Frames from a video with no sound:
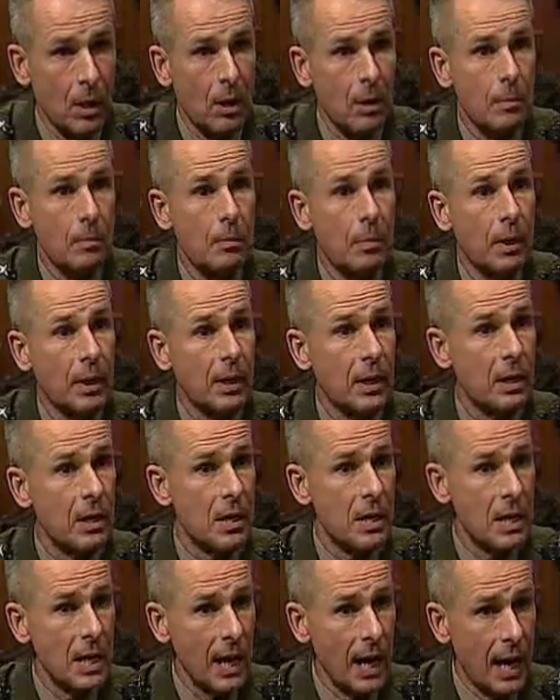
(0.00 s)
but
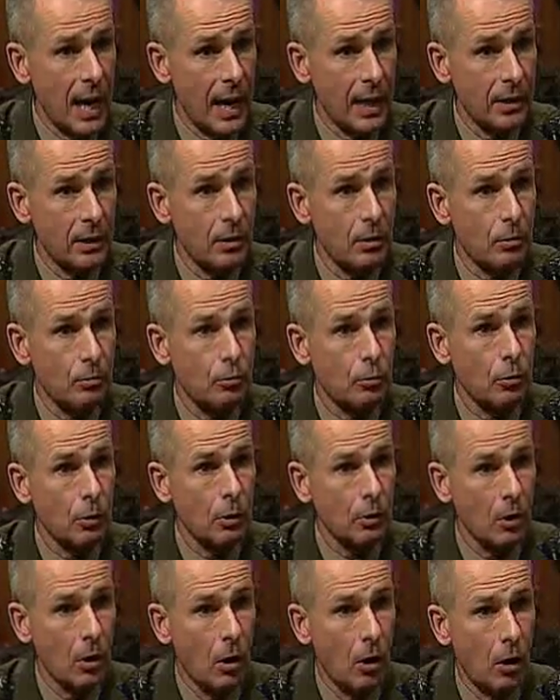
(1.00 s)
not through the
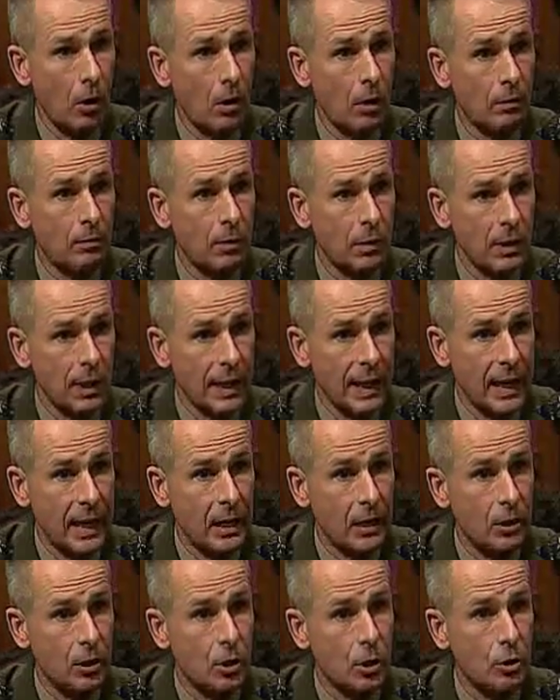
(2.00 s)
law of the
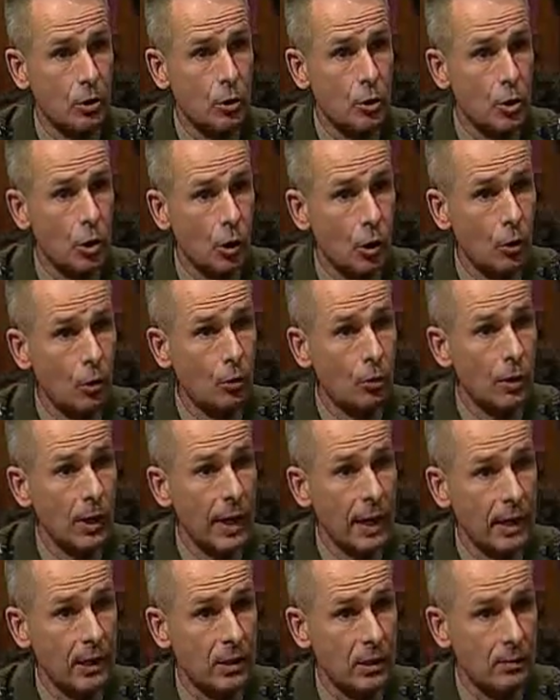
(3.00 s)
land condone
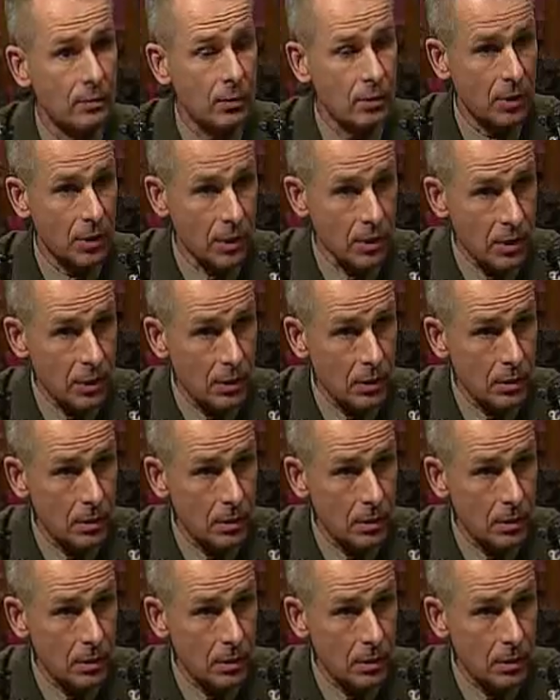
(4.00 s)
activity